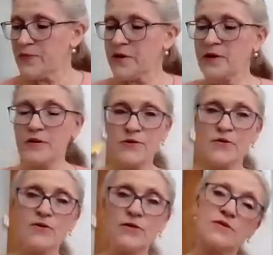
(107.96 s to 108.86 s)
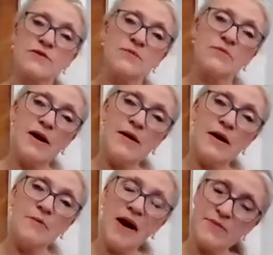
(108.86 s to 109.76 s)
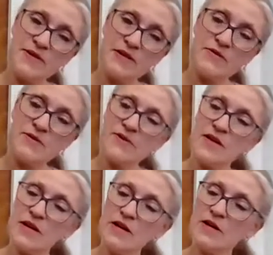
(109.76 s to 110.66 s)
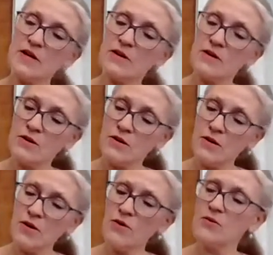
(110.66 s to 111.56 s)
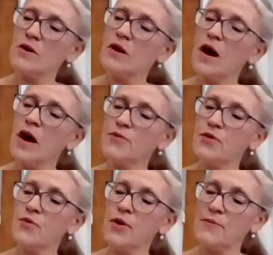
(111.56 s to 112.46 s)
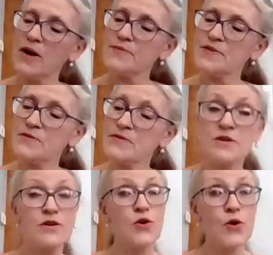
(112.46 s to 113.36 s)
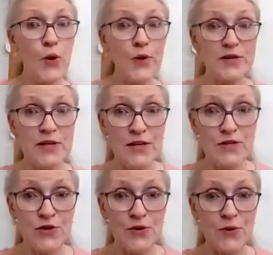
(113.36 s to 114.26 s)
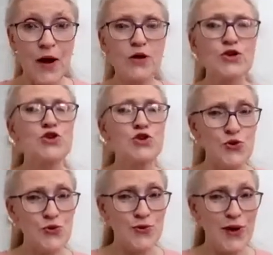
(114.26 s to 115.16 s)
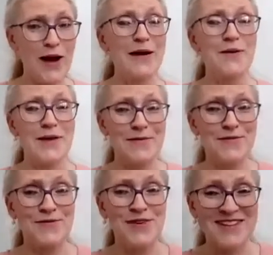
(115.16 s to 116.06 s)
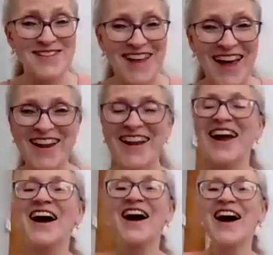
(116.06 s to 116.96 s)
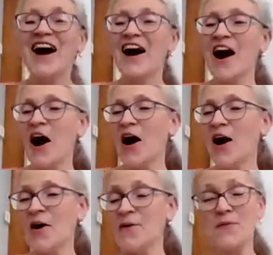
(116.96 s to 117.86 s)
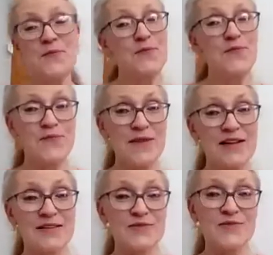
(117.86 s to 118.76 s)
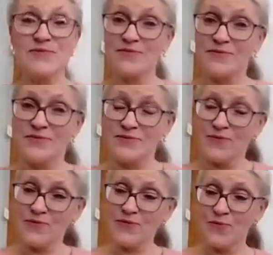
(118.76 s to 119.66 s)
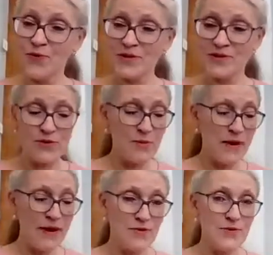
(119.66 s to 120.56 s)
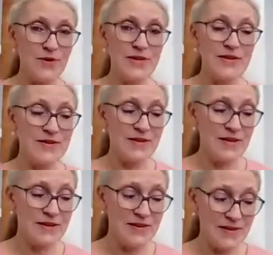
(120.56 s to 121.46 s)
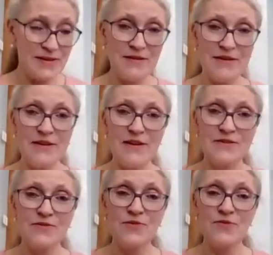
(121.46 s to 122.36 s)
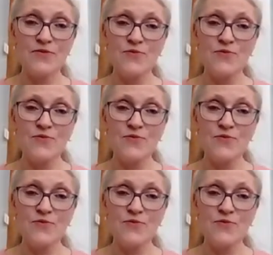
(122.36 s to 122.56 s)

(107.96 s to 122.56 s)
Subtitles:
In here, there are also some a popsicle stick. Oh, I put 1 popsicle stick. You're going to need 2. Shoot, I will have to fix that. That's what's good about doing these things and